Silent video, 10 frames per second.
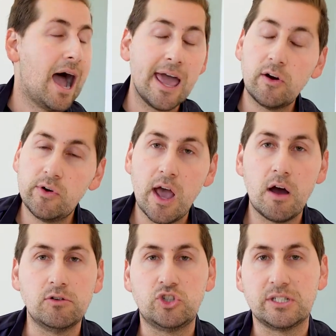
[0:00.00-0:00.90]
I don't
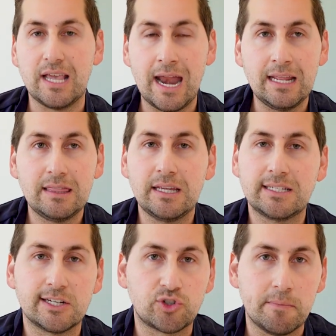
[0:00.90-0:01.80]
know, just anything
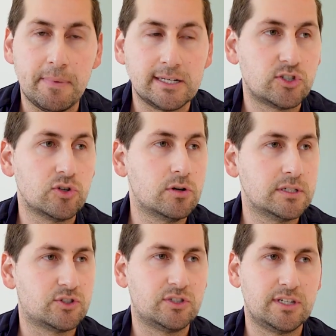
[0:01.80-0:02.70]

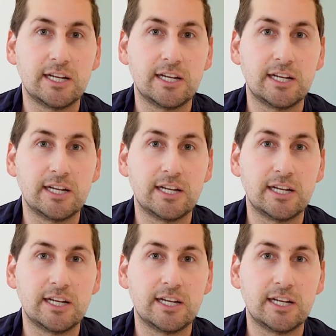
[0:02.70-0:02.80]
detrimental,